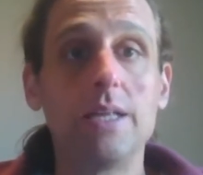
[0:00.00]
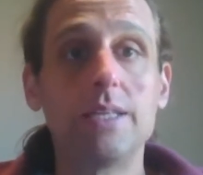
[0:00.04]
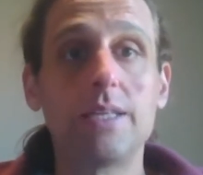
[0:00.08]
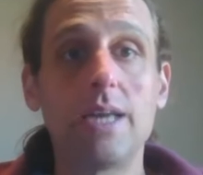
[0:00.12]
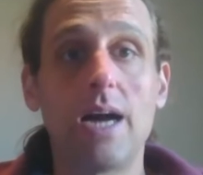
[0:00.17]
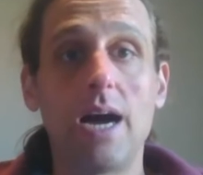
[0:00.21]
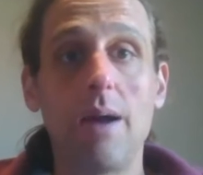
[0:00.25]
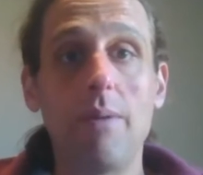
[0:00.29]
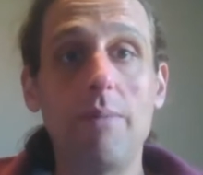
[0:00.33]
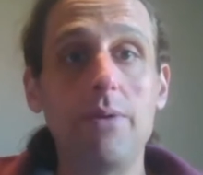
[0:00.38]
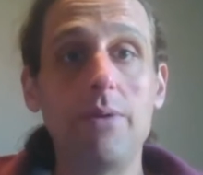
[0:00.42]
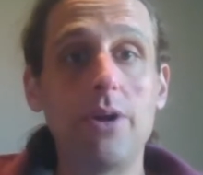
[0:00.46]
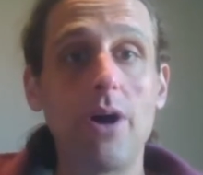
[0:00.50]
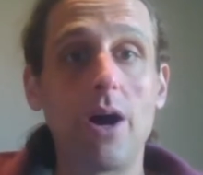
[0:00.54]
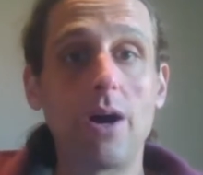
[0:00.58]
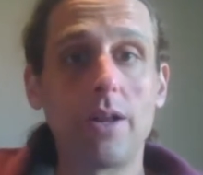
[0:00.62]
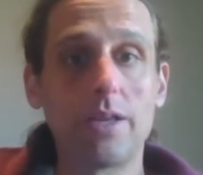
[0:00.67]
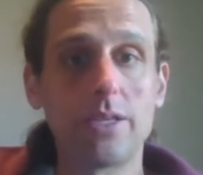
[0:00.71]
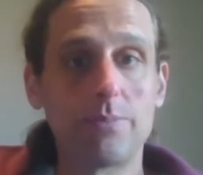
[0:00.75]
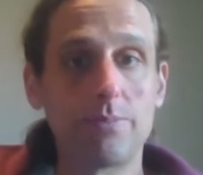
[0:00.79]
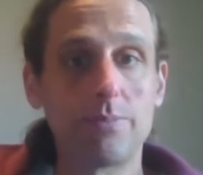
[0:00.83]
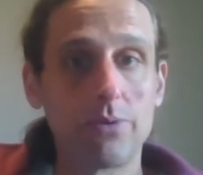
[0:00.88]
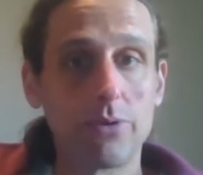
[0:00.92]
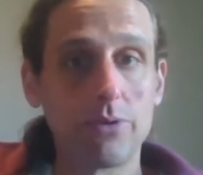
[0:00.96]
time not
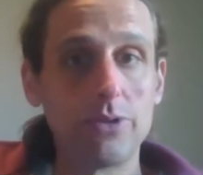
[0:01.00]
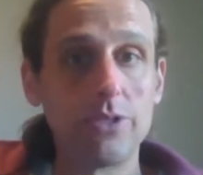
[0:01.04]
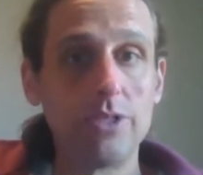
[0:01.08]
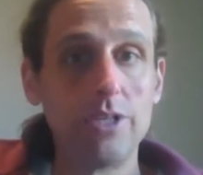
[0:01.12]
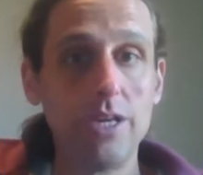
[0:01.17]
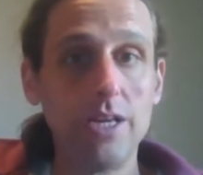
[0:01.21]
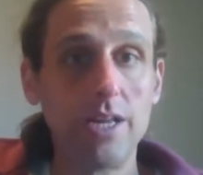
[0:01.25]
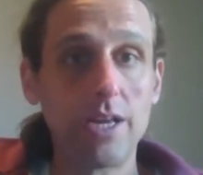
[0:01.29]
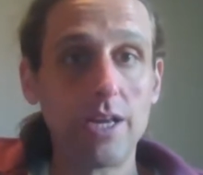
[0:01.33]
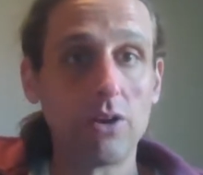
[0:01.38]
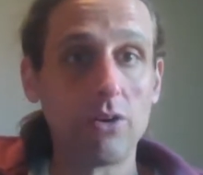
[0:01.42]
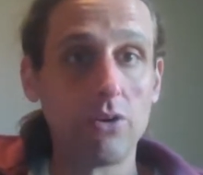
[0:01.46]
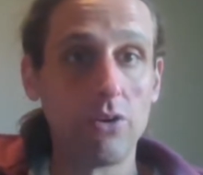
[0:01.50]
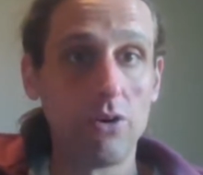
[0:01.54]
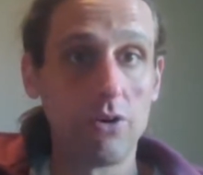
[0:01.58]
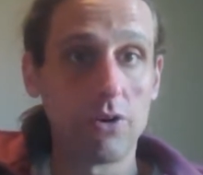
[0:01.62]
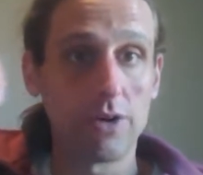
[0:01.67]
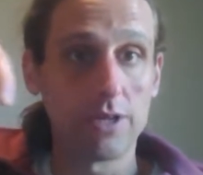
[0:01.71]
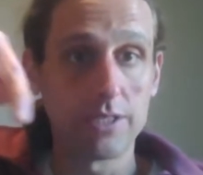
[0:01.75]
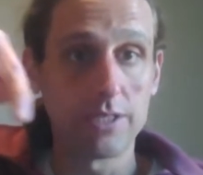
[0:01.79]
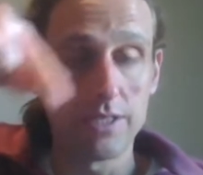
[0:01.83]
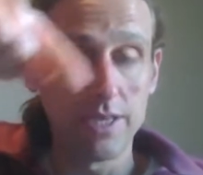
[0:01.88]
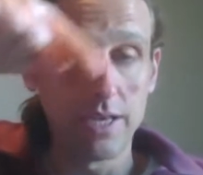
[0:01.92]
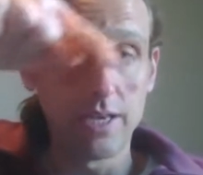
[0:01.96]
as proceeding along
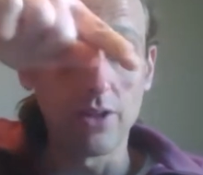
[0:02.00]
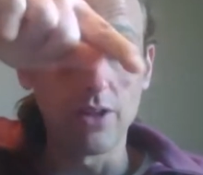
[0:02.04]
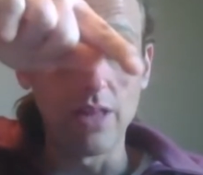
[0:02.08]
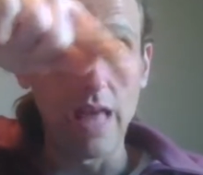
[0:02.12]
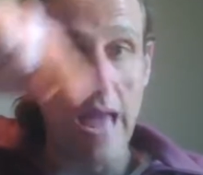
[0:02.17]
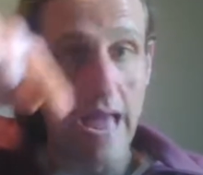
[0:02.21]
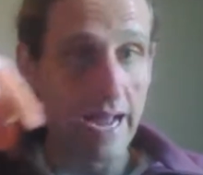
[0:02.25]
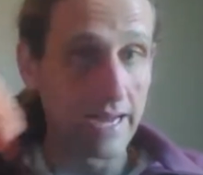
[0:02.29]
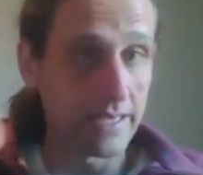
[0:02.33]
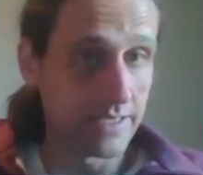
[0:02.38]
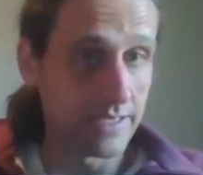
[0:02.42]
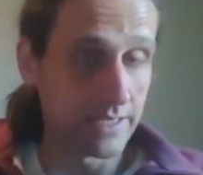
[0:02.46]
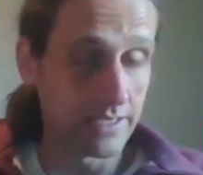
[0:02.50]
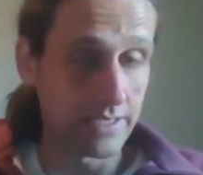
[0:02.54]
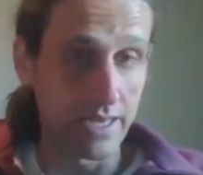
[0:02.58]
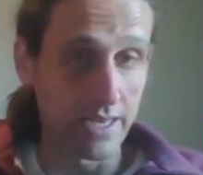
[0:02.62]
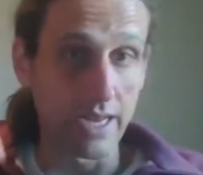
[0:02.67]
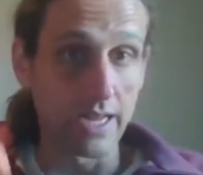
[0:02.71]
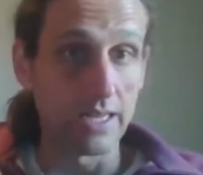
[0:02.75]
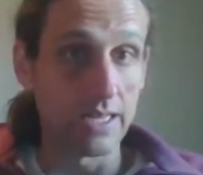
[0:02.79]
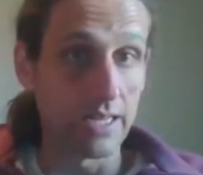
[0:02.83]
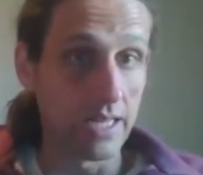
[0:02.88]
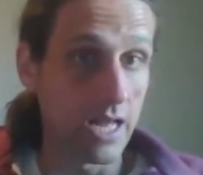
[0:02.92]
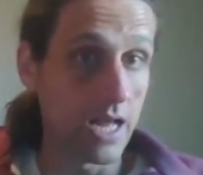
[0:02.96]
a single axis
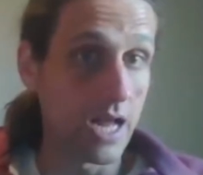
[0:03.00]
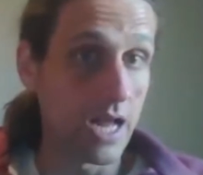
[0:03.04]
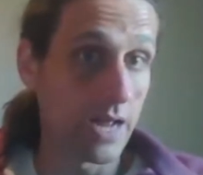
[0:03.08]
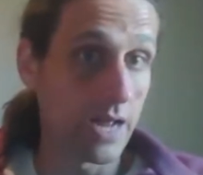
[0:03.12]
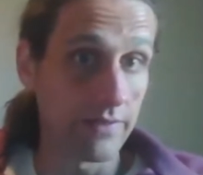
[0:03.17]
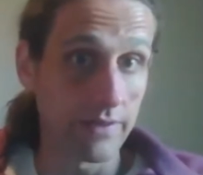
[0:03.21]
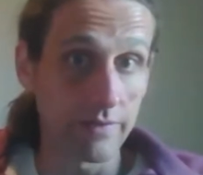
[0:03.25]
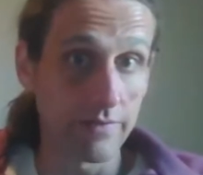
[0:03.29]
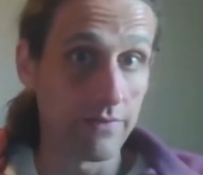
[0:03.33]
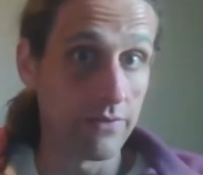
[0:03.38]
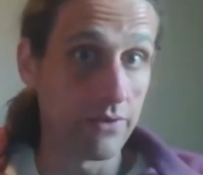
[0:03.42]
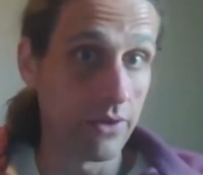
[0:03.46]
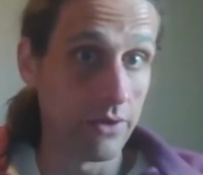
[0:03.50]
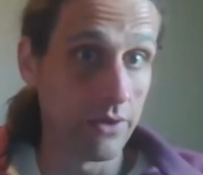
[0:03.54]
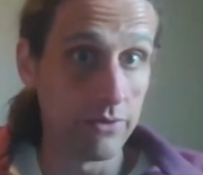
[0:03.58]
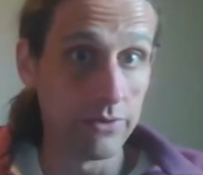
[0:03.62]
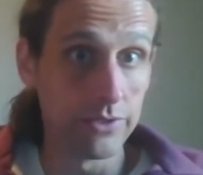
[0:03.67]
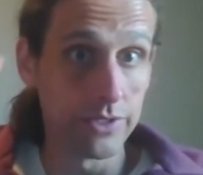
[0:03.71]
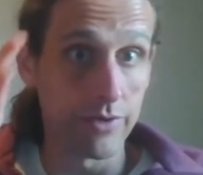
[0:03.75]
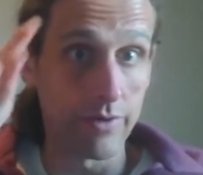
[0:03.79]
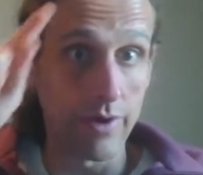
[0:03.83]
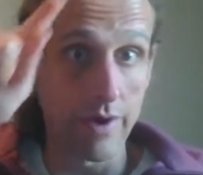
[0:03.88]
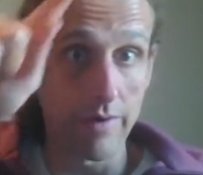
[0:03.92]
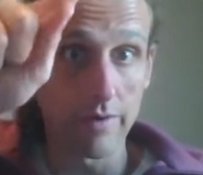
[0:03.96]
like a line that
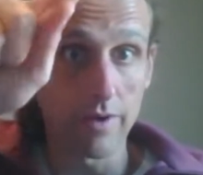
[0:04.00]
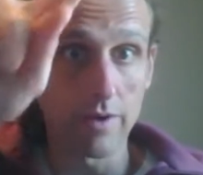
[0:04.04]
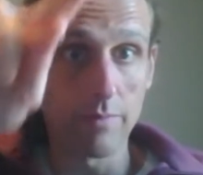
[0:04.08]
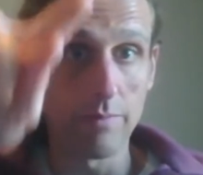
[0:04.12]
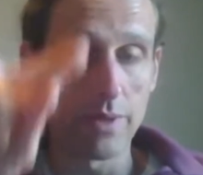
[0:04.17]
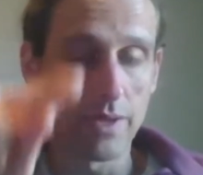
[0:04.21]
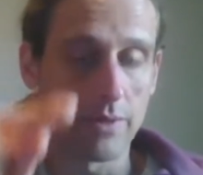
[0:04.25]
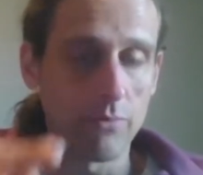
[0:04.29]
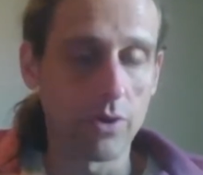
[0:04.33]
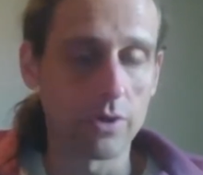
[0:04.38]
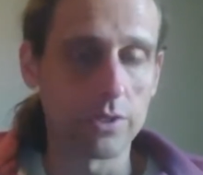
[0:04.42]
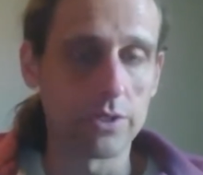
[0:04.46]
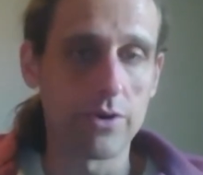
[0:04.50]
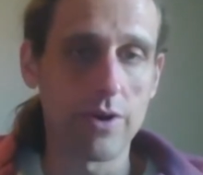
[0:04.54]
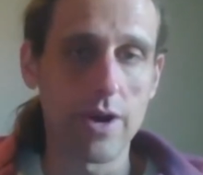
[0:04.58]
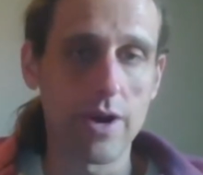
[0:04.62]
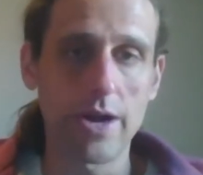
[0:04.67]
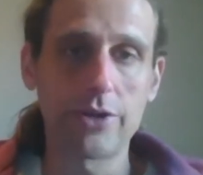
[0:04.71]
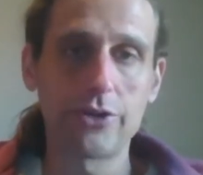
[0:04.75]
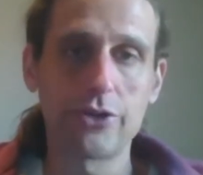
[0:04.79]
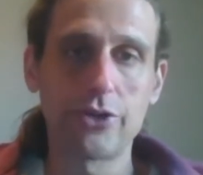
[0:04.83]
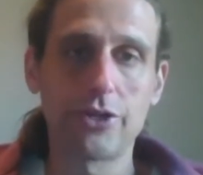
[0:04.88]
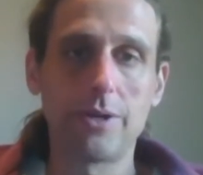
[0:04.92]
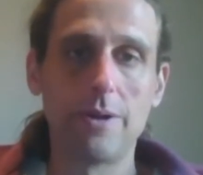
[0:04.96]
flows irrevocably in one
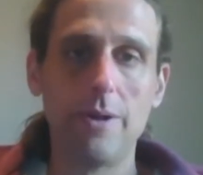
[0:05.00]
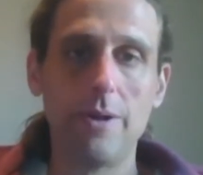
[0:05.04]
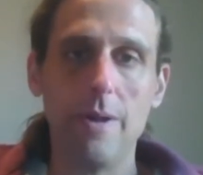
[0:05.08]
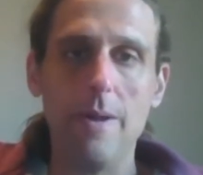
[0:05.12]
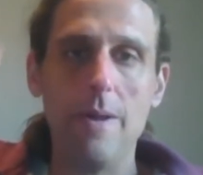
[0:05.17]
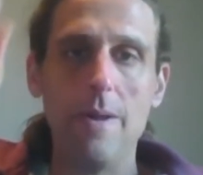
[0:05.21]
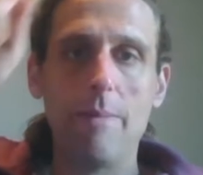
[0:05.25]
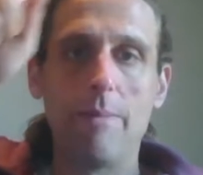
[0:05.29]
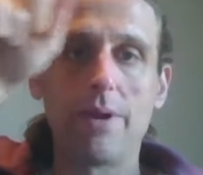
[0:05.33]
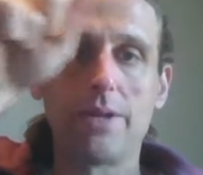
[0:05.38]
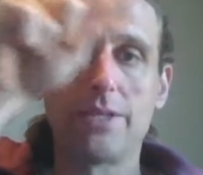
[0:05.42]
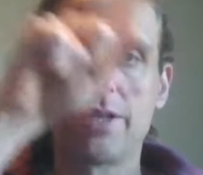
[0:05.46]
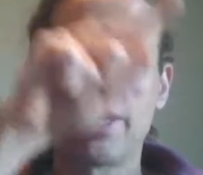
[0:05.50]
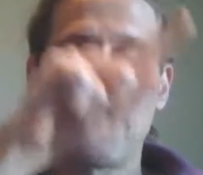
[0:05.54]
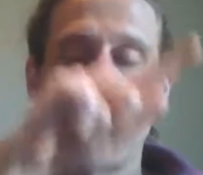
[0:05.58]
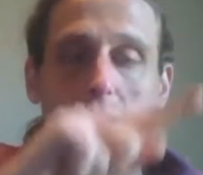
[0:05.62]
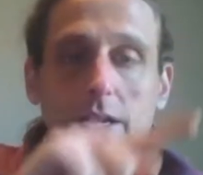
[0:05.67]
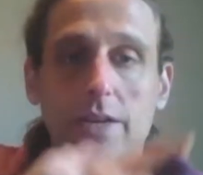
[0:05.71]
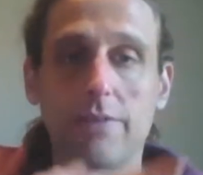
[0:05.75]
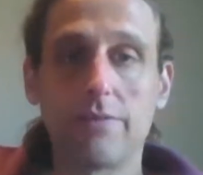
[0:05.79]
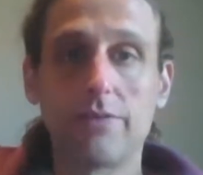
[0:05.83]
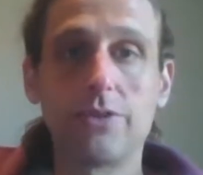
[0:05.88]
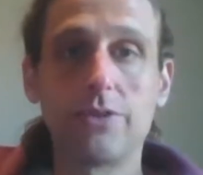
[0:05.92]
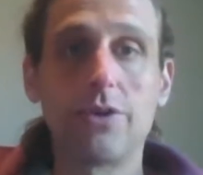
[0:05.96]
direction, but as a
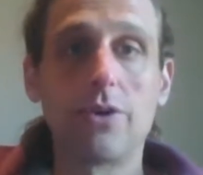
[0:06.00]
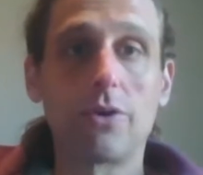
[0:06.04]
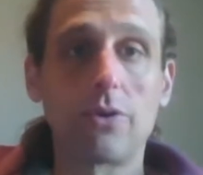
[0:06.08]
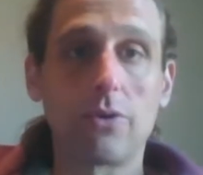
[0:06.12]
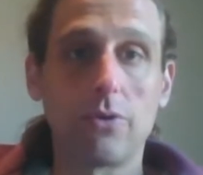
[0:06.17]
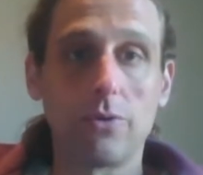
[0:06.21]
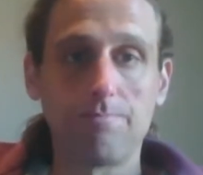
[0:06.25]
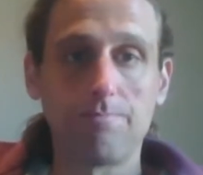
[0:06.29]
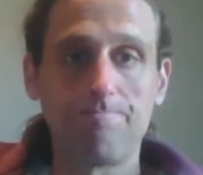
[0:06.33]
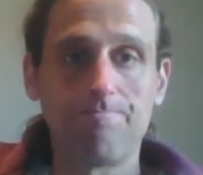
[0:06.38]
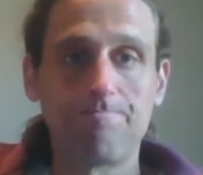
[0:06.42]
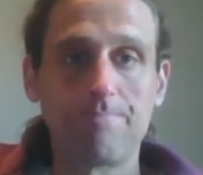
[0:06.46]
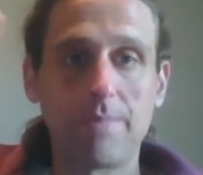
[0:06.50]
kind of circle.